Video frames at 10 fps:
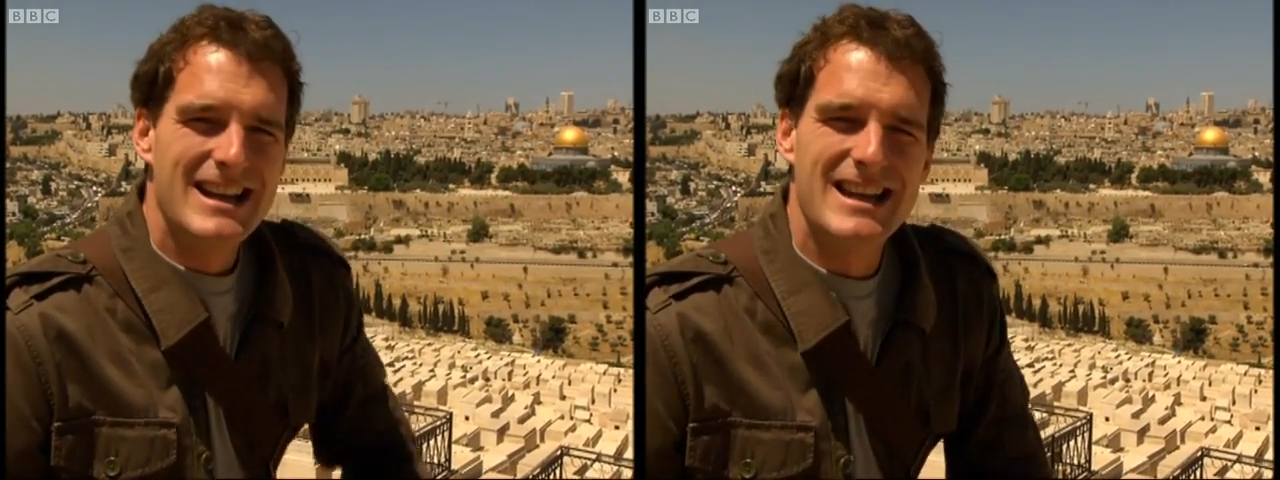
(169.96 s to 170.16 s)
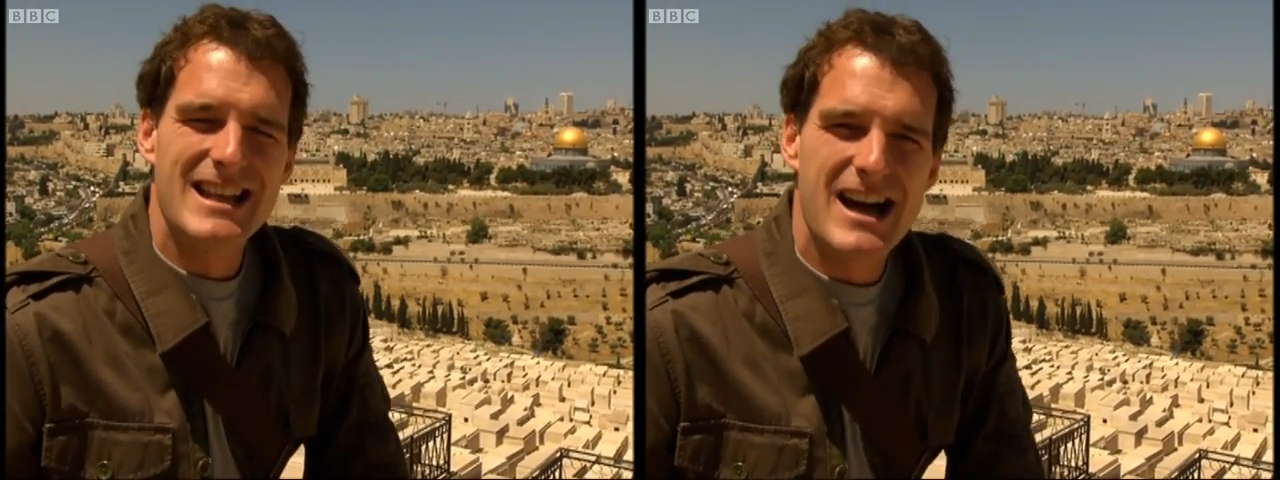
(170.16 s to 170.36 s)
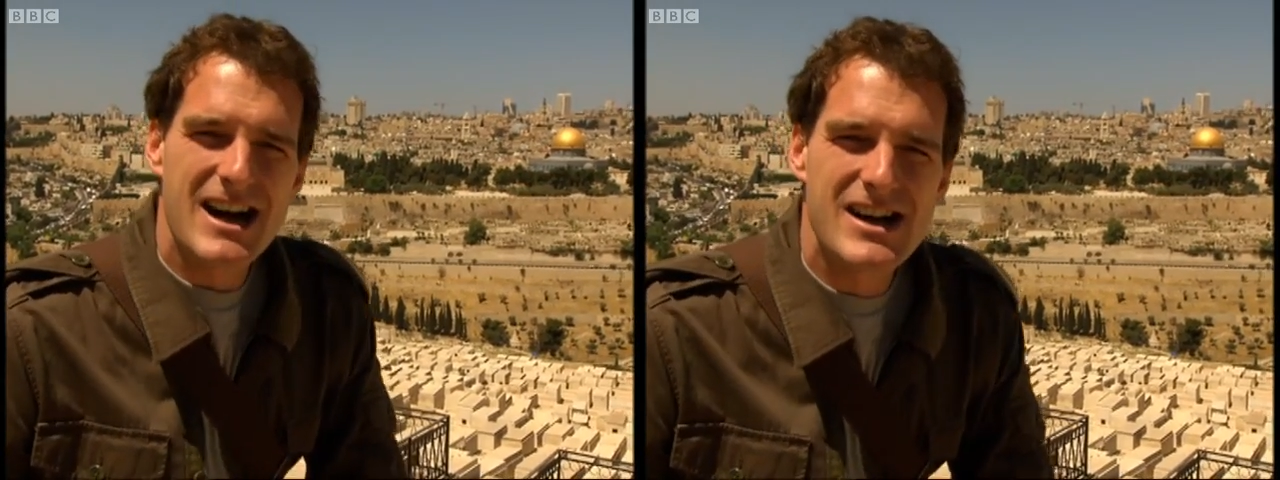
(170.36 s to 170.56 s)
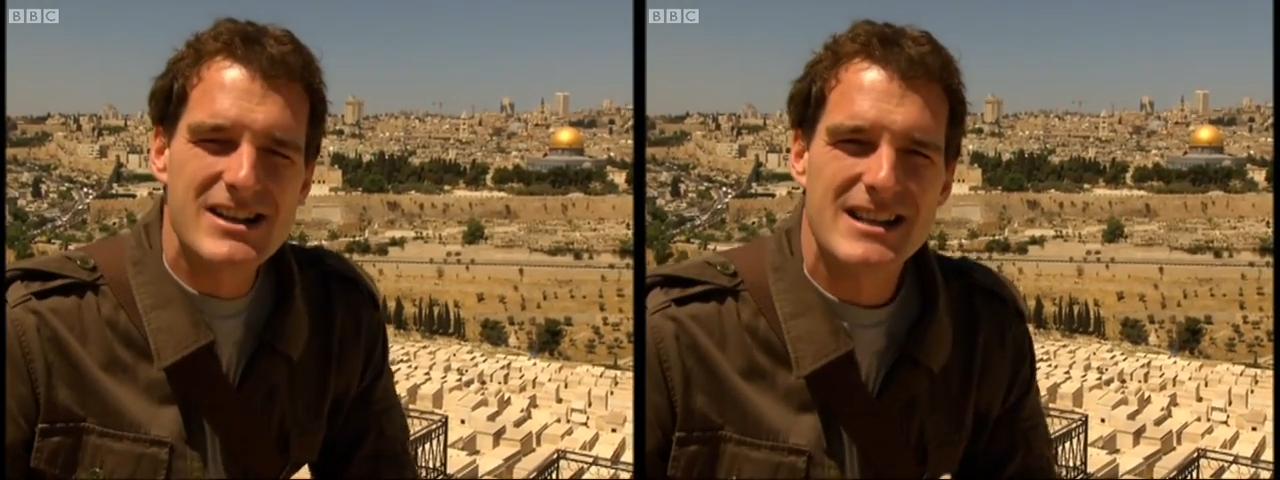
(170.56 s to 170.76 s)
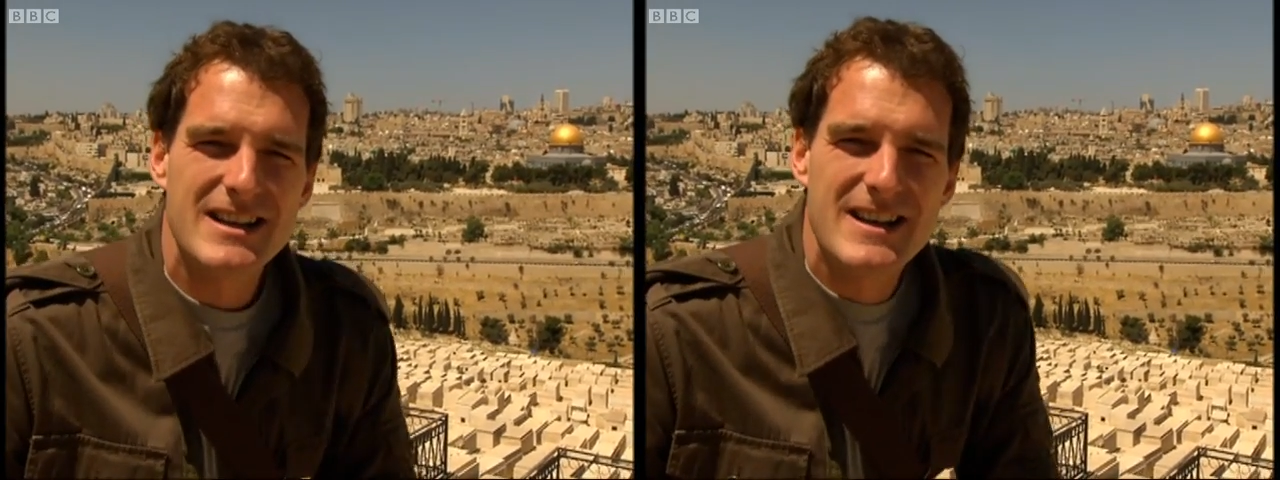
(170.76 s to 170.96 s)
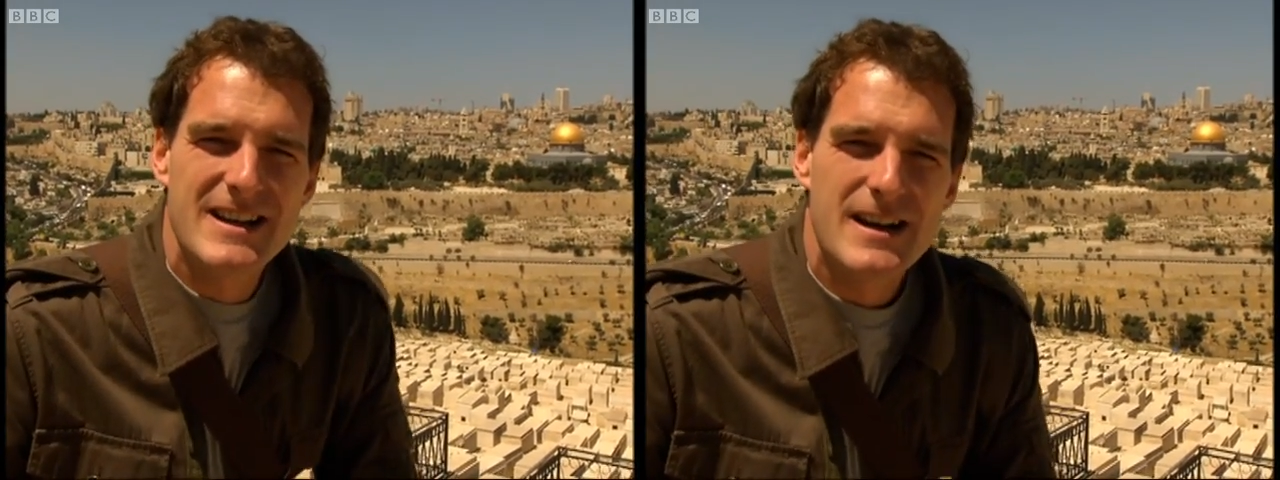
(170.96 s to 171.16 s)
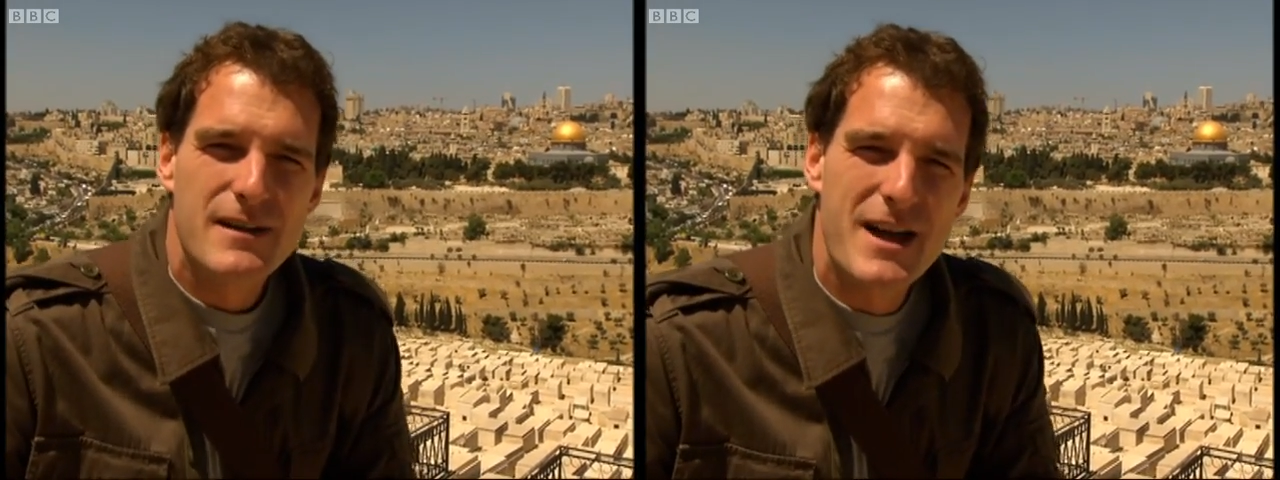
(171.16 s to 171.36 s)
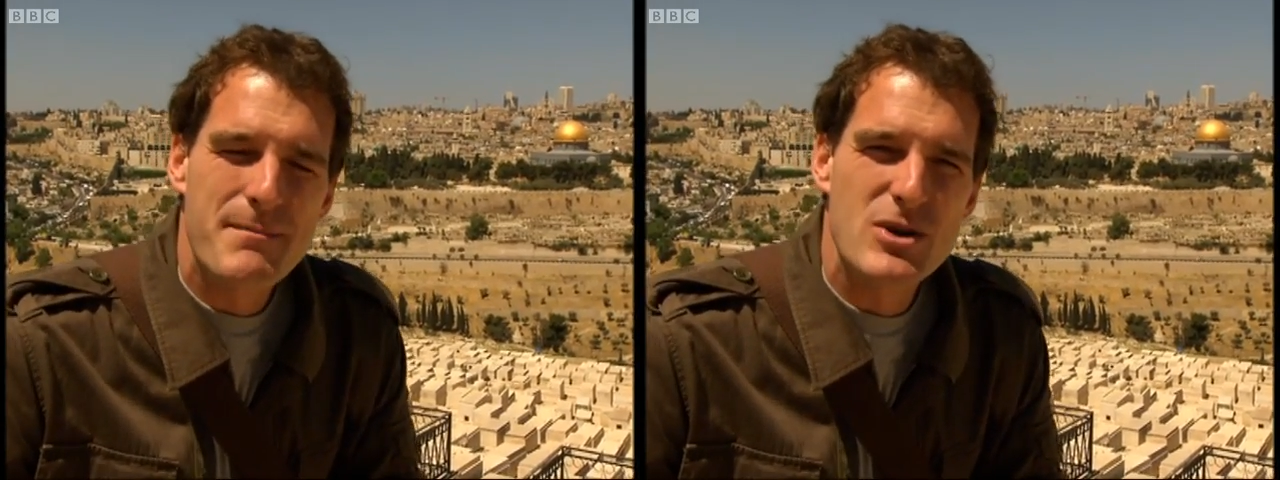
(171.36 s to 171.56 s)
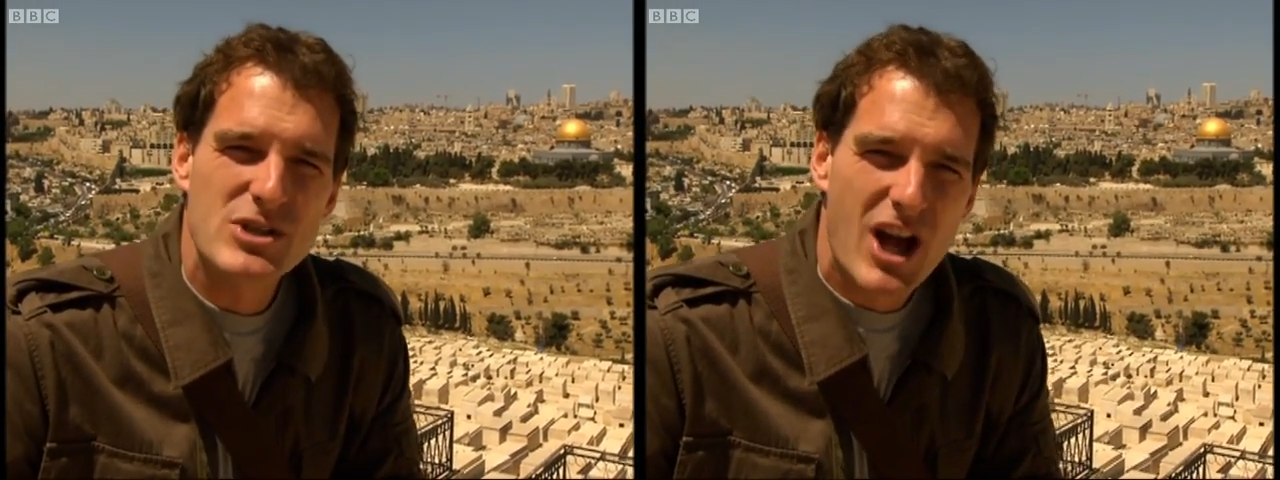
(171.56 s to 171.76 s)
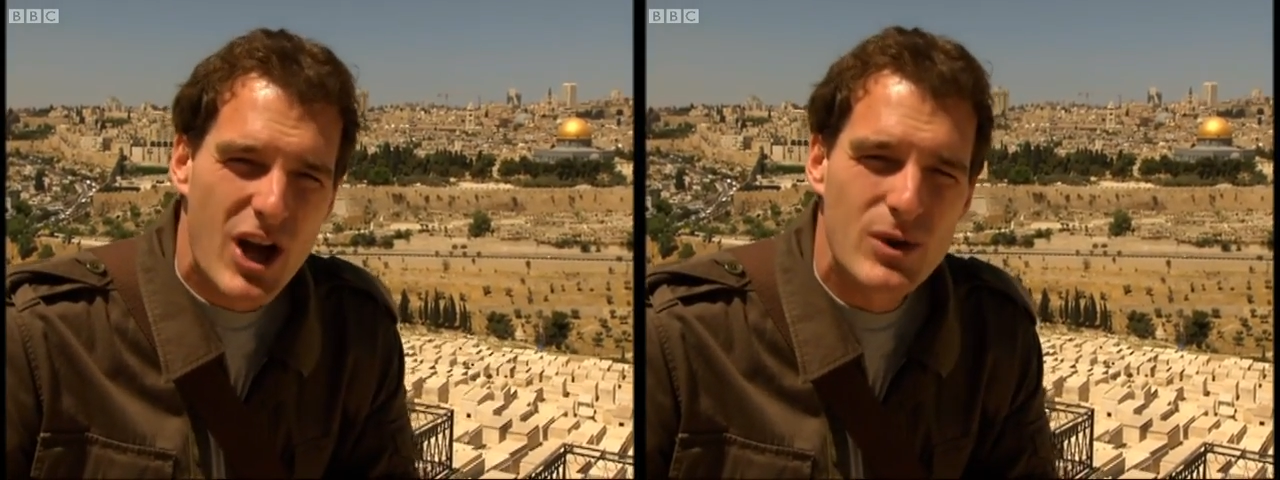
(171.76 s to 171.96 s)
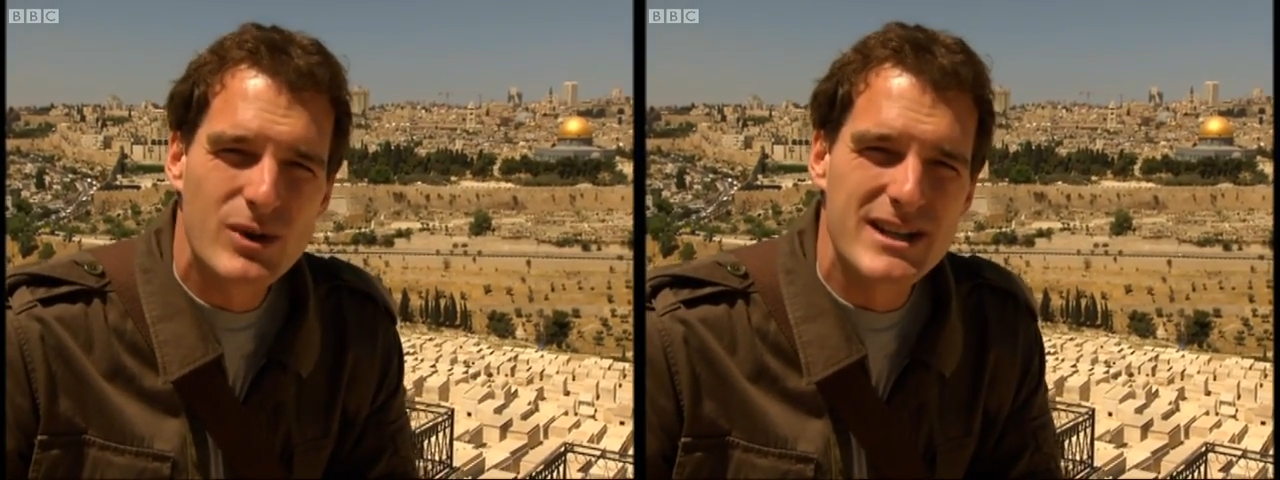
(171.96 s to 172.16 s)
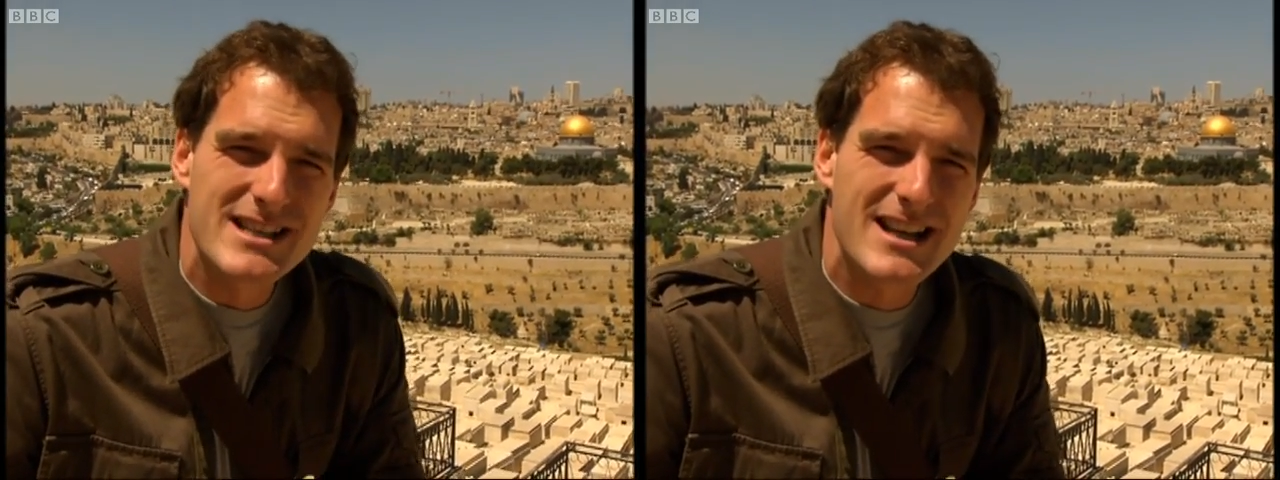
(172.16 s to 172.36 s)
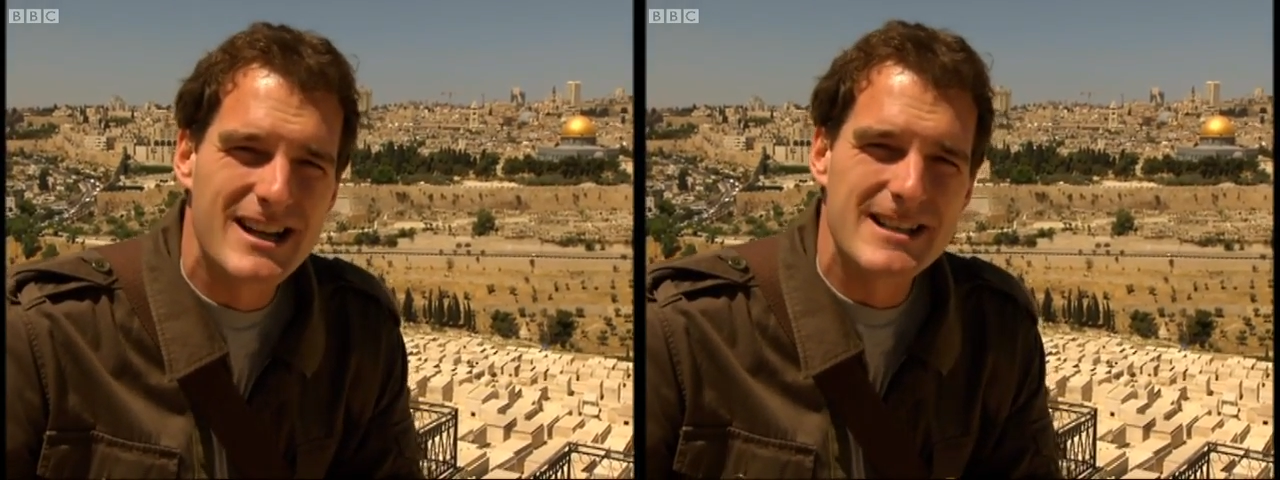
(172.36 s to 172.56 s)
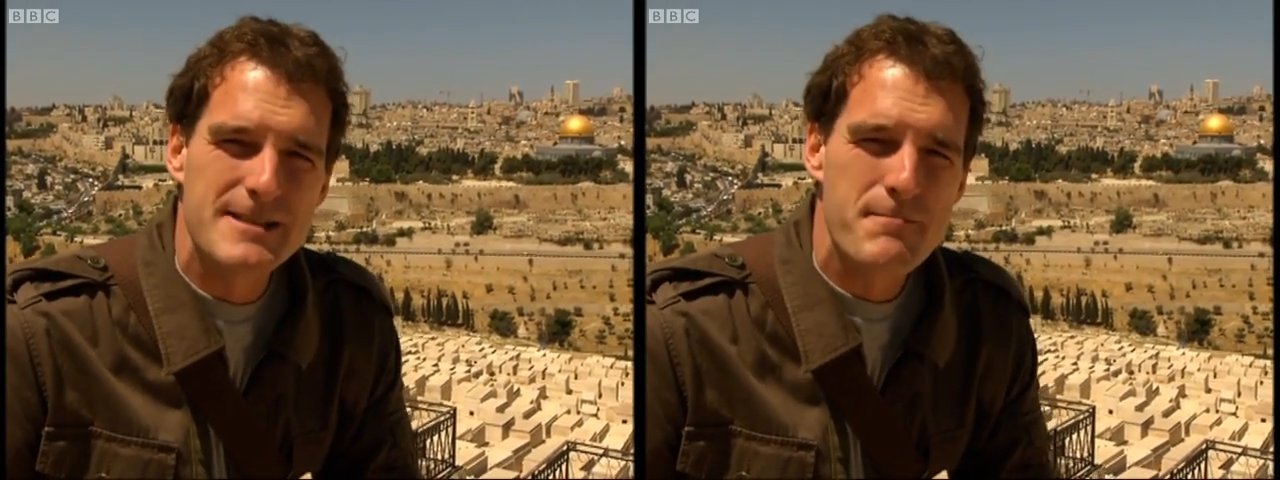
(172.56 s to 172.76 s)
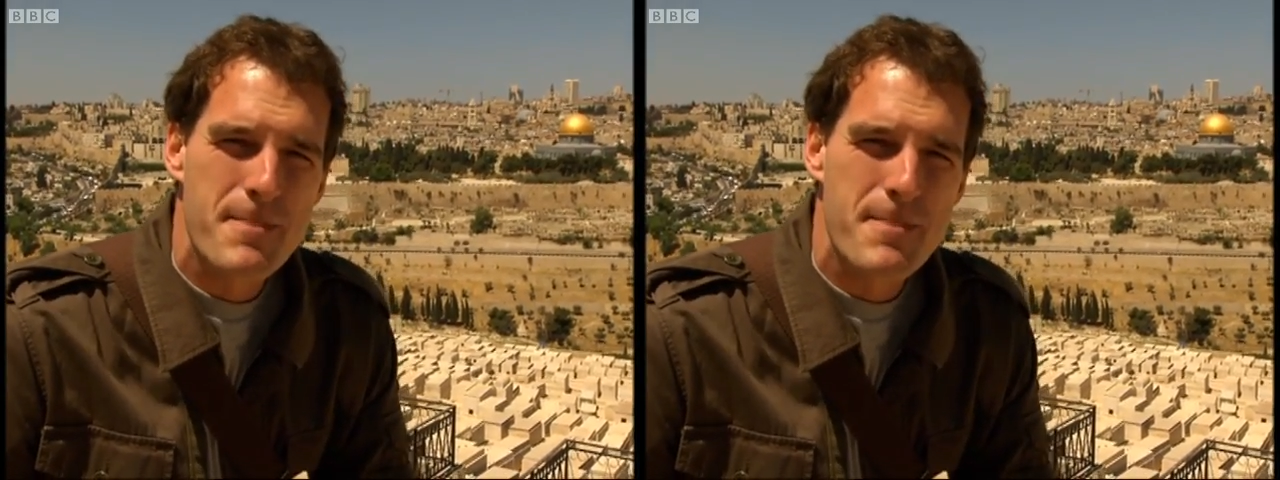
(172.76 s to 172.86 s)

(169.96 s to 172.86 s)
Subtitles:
in the heart of their most holy site.